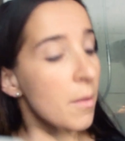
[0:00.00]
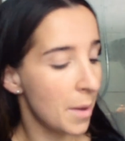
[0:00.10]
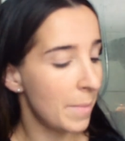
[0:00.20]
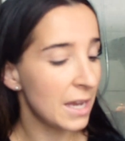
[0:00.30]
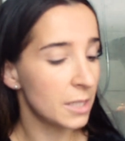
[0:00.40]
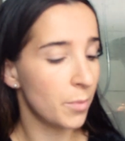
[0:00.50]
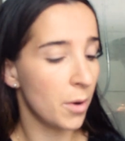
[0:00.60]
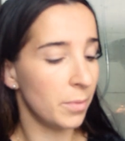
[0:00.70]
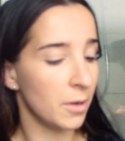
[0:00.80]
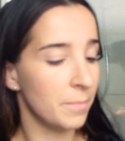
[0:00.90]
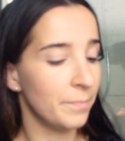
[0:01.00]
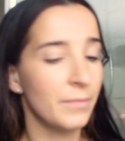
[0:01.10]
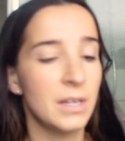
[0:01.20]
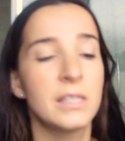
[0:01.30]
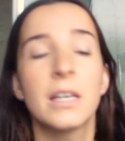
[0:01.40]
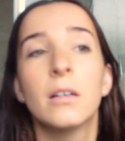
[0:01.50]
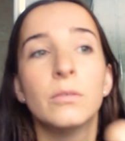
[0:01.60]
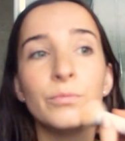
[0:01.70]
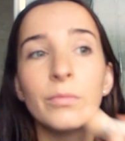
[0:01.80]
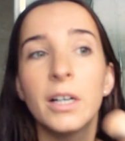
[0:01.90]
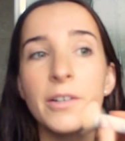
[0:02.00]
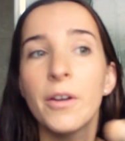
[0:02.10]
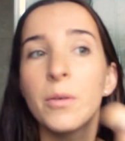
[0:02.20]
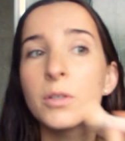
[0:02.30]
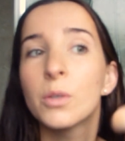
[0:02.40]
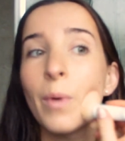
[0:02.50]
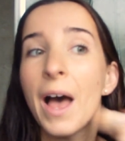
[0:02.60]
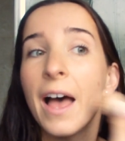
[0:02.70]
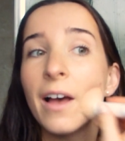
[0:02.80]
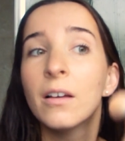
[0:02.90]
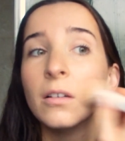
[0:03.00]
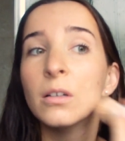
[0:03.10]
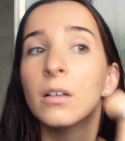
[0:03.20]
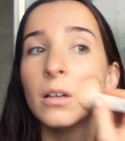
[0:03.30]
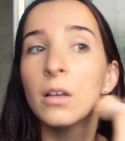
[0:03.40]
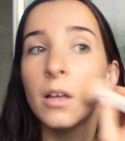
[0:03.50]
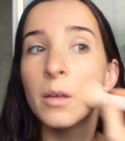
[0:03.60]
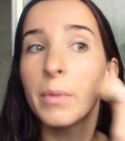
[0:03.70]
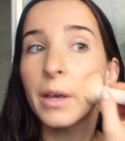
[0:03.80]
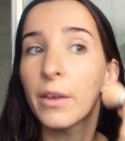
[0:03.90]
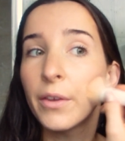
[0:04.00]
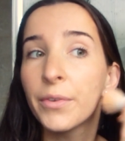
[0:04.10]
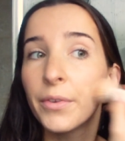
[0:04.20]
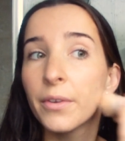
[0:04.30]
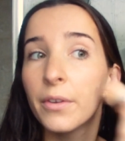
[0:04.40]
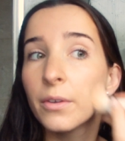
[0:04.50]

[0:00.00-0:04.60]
My biggest problem is that I don't know what to wear because